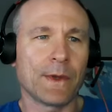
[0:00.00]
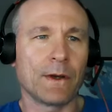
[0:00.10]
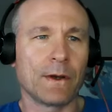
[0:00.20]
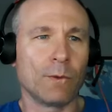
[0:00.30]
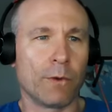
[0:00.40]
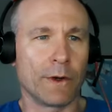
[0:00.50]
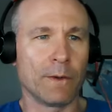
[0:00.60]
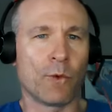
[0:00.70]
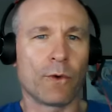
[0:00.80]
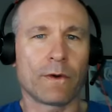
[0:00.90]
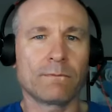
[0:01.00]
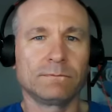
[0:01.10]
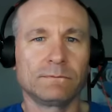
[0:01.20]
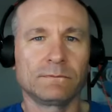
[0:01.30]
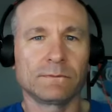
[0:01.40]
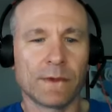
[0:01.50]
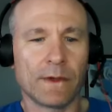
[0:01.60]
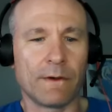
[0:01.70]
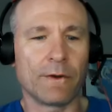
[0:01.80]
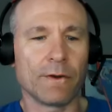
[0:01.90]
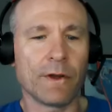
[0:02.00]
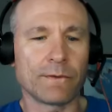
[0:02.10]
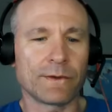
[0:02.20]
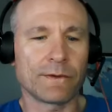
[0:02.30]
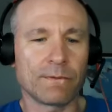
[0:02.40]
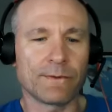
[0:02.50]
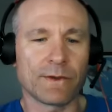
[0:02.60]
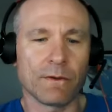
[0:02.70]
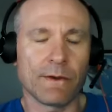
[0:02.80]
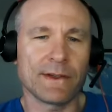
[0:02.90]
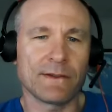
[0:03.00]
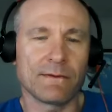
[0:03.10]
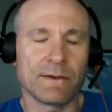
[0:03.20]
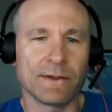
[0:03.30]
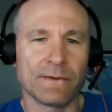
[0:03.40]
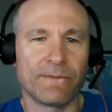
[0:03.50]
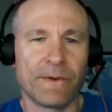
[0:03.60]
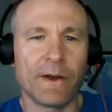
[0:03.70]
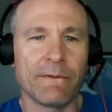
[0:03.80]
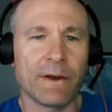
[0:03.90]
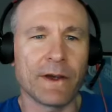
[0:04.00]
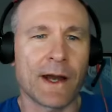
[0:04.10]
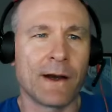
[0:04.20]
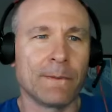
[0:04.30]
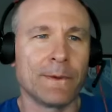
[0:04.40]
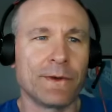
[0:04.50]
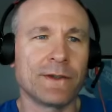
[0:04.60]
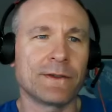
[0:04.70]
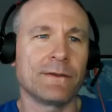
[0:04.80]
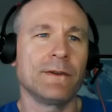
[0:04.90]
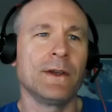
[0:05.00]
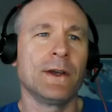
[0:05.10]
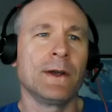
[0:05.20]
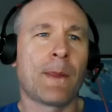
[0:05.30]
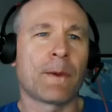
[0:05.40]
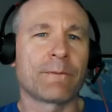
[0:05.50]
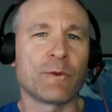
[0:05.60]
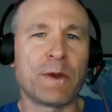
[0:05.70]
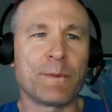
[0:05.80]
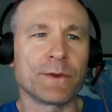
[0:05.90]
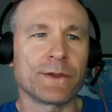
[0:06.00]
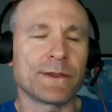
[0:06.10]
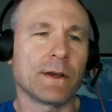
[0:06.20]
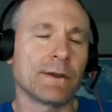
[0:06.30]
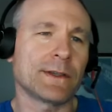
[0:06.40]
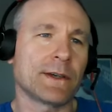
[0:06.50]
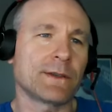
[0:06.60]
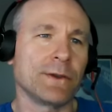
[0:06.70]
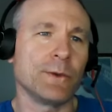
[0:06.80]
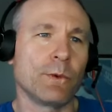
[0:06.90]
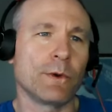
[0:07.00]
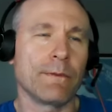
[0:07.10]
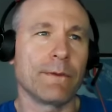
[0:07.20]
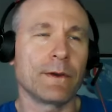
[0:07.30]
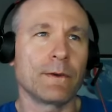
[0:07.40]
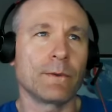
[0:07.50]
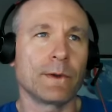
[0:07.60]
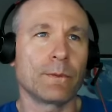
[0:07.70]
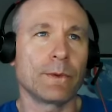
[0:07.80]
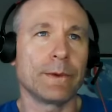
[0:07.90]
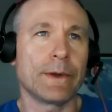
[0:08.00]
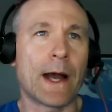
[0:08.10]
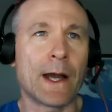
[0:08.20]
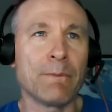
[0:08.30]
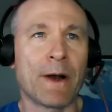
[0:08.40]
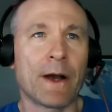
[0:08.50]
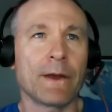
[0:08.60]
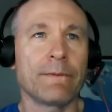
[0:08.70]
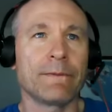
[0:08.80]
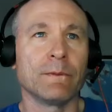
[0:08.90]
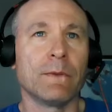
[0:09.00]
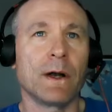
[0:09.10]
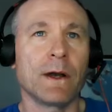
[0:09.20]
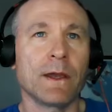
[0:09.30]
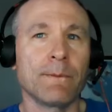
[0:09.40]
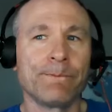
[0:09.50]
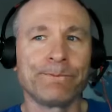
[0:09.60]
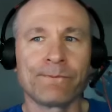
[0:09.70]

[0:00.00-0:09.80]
one or more of their notes. So that's very, very common reason for people to sell. It's actually one of the when I buy from my